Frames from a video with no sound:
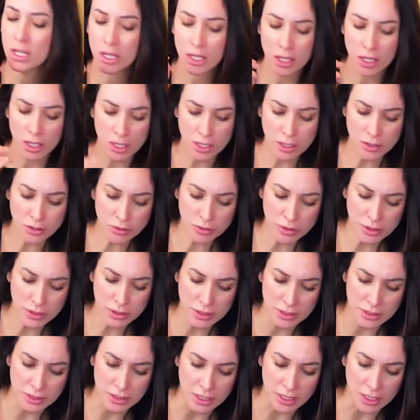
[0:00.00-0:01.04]

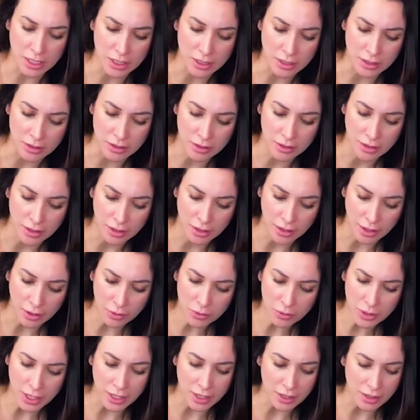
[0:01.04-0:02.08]
Interesting.
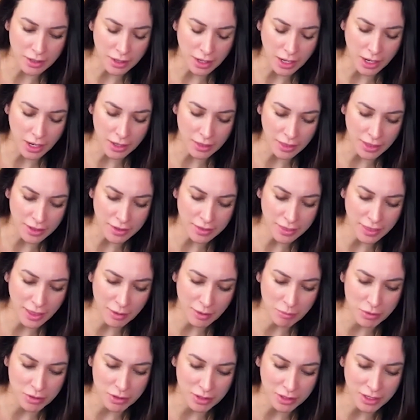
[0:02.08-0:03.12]
Okay, I like that
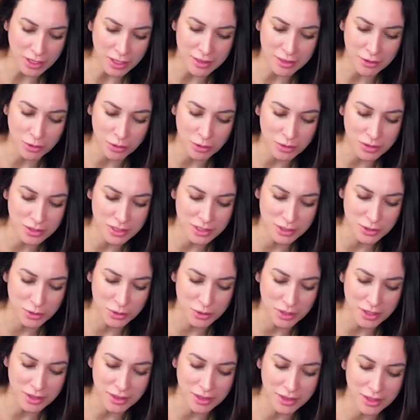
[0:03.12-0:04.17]
book. And the whole
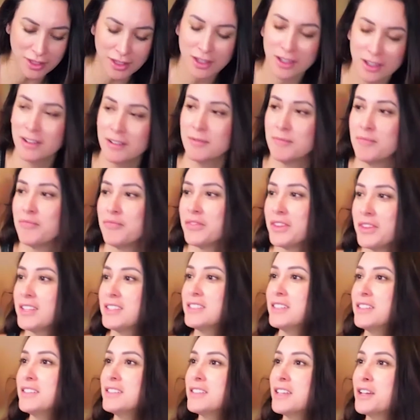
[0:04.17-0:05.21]
snoring thing, that
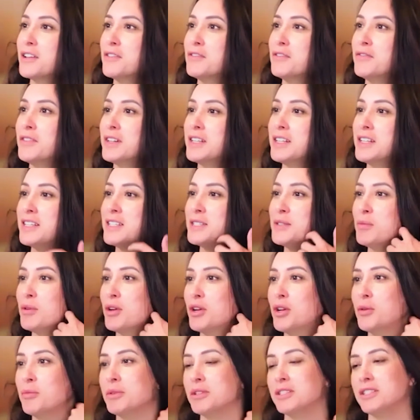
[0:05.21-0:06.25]
sounds like a fun
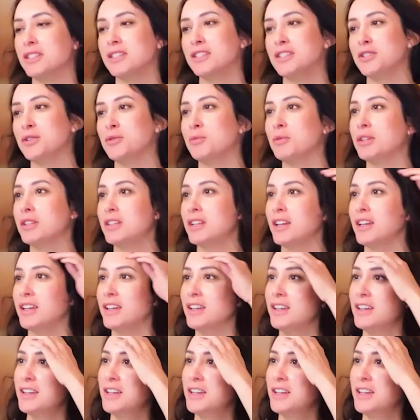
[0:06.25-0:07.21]
experiment to do one night.